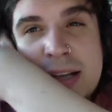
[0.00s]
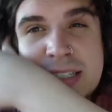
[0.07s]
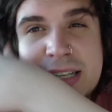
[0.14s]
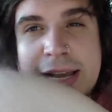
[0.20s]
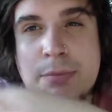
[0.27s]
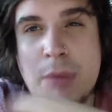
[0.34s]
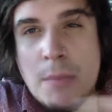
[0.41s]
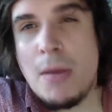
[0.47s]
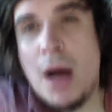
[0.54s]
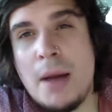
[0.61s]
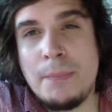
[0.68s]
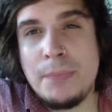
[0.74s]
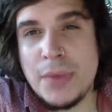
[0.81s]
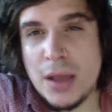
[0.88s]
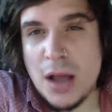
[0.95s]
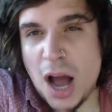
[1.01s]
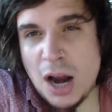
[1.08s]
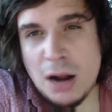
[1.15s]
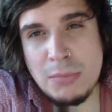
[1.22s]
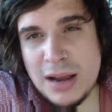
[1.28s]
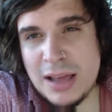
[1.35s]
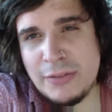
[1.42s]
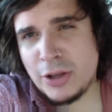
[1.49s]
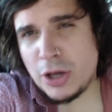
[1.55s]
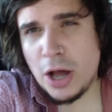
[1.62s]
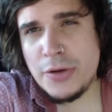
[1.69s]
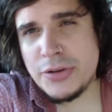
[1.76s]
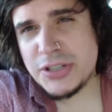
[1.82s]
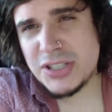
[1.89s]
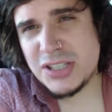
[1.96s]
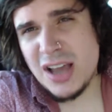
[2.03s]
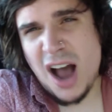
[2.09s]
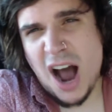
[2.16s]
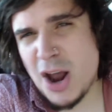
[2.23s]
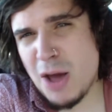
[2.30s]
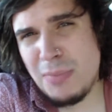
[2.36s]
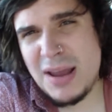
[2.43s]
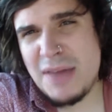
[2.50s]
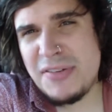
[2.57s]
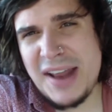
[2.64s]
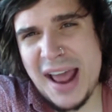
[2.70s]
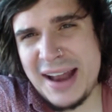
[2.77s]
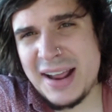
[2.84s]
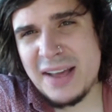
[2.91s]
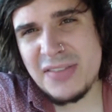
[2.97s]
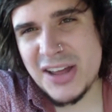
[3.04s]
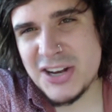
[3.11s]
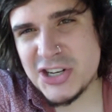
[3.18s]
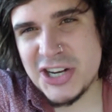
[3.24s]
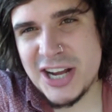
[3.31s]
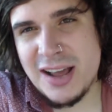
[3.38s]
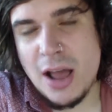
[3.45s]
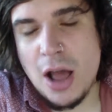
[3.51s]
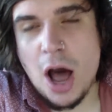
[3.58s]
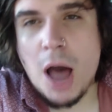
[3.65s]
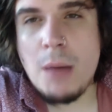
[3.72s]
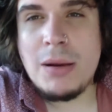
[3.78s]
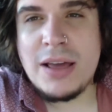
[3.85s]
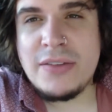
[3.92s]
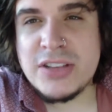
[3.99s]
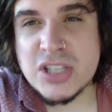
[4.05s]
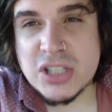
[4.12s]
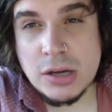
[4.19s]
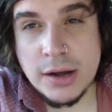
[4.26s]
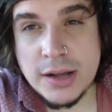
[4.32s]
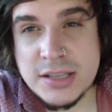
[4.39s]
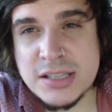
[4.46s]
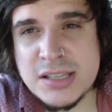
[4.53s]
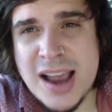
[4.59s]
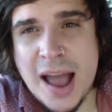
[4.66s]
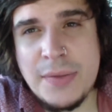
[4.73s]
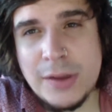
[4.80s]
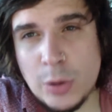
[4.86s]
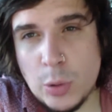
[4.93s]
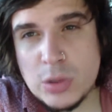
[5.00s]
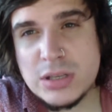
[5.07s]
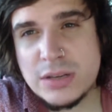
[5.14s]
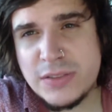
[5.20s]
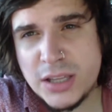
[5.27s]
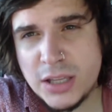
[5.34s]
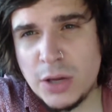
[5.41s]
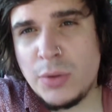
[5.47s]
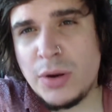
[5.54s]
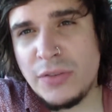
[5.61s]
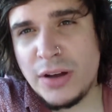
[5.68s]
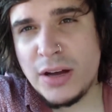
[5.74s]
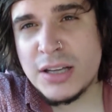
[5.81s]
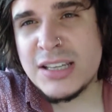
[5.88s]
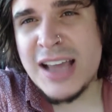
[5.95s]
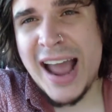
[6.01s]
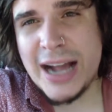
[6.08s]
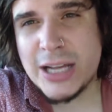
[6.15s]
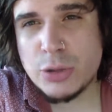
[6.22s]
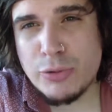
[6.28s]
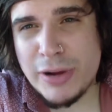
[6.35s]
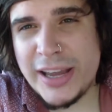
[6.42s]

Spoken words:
Basically, my mum, I don't believe in ghosts. I don't believe in any of that shit. I believe in science and the laws of the universe, as